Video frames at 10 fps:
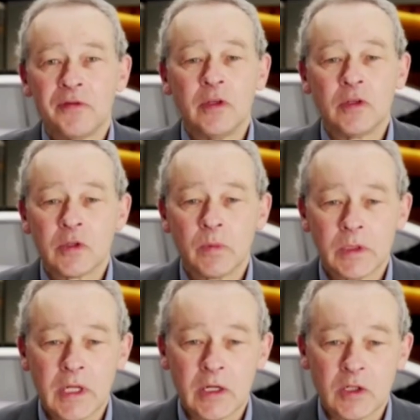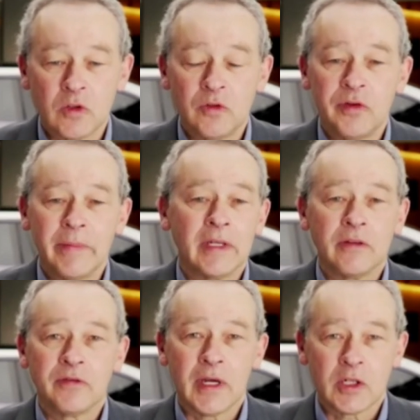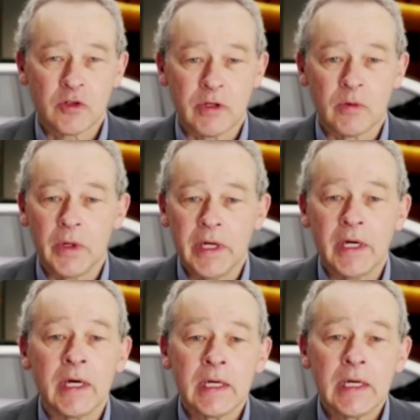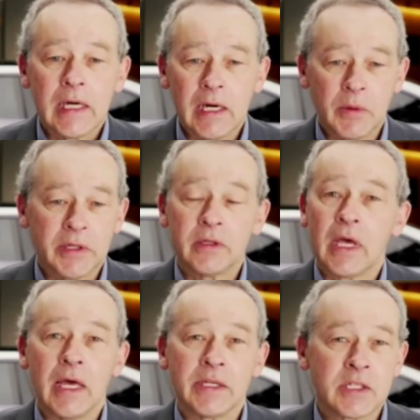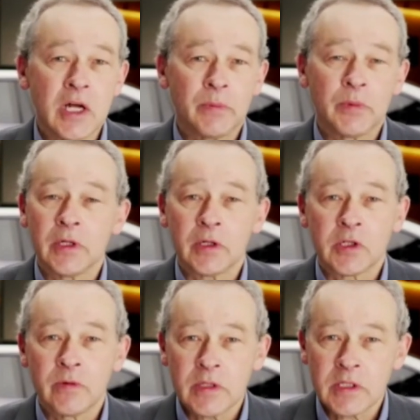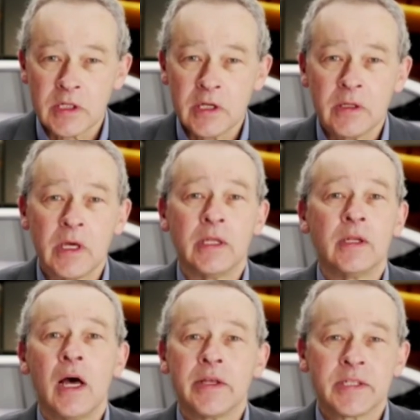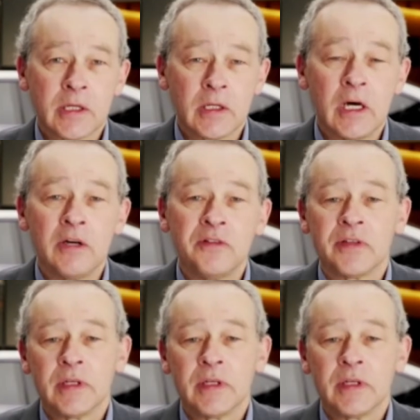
future potential for manufacturing. We're, we going to start production this year in second half